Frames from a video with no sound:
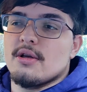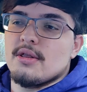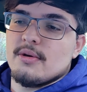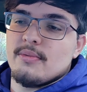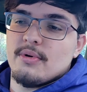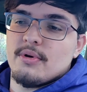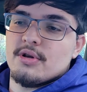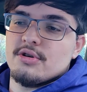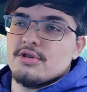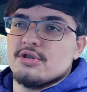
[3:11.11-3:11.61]
and
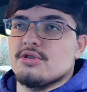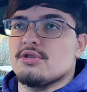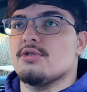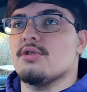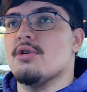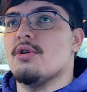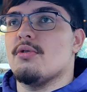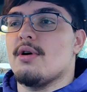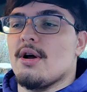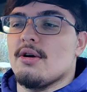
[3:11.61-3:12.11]
then we can just
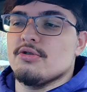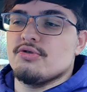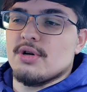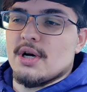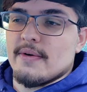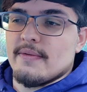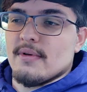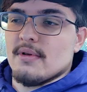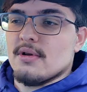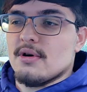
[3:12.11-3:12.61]
go around,
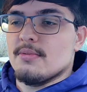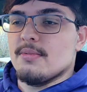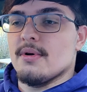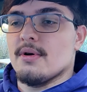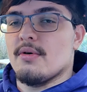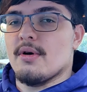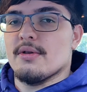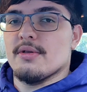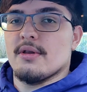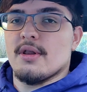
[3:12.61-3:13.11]
drive a little
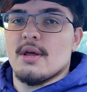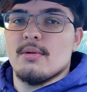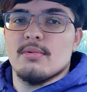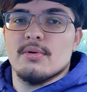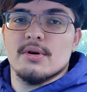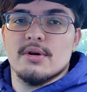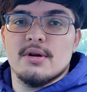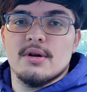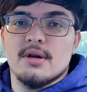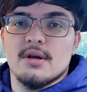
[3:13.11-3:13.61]
bit around the
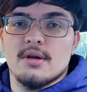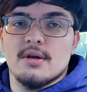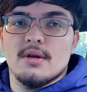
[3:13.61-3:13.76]
neighborhood.